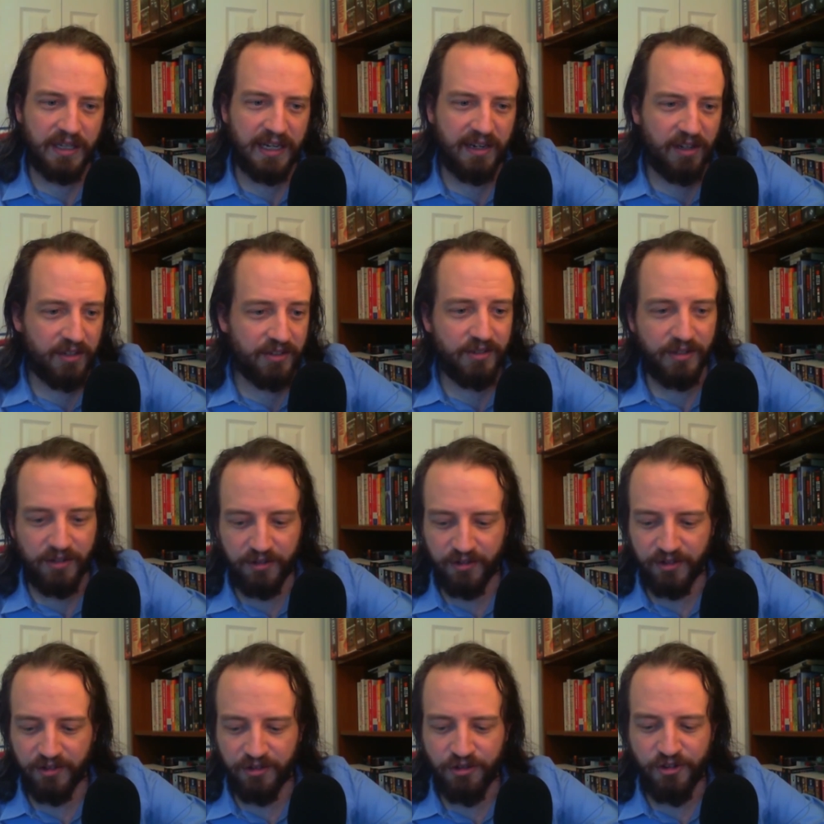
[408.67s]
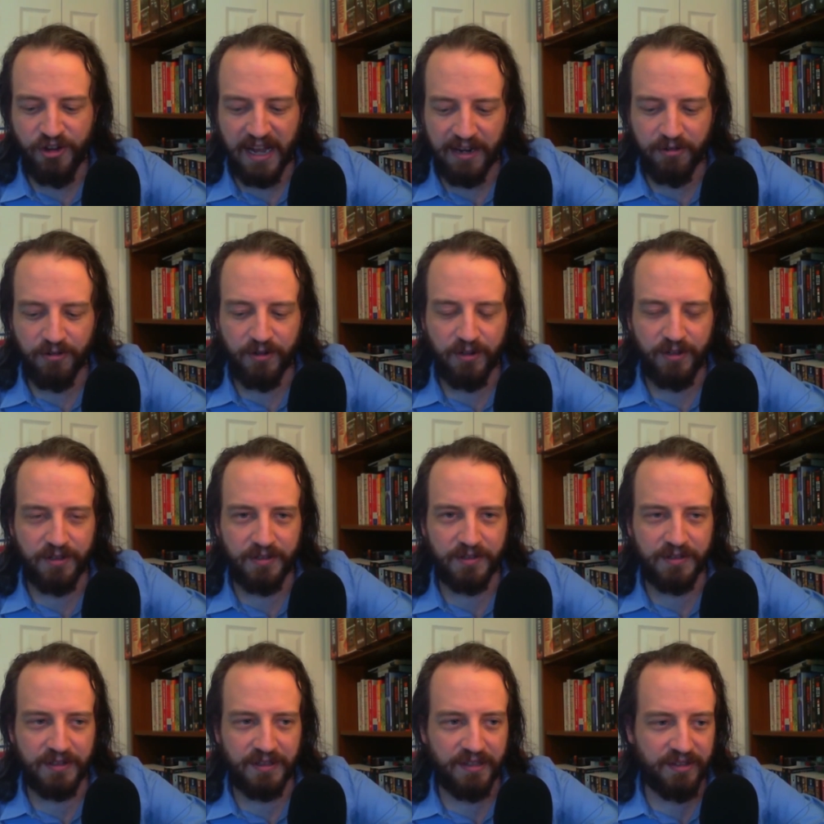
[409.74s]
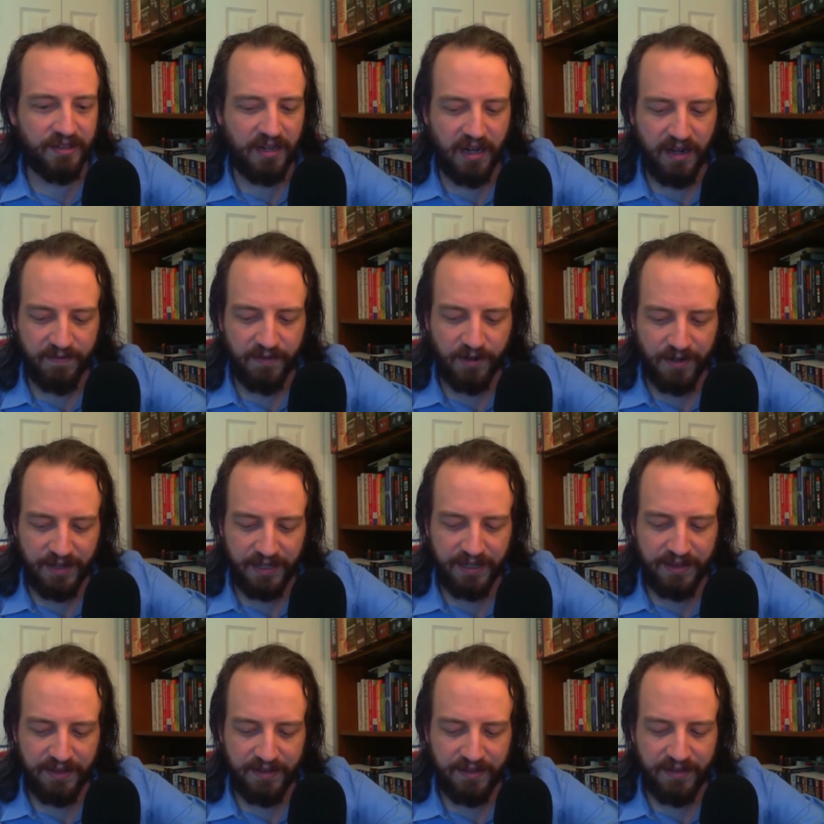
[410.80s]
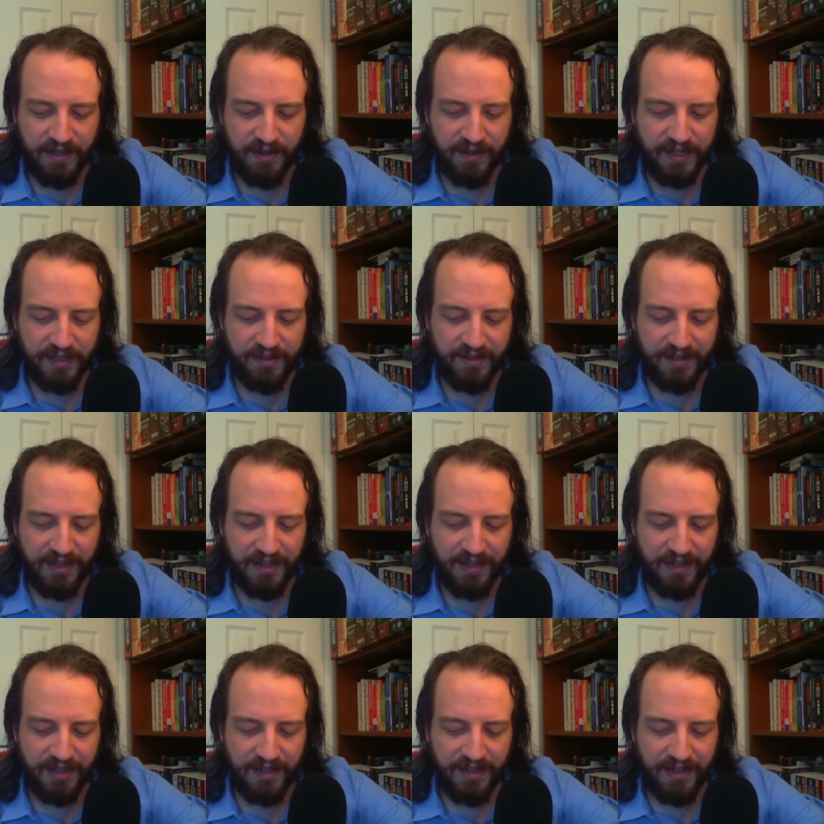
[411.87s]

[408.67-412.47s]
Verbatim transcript: And also, there's just general discomfort in this series.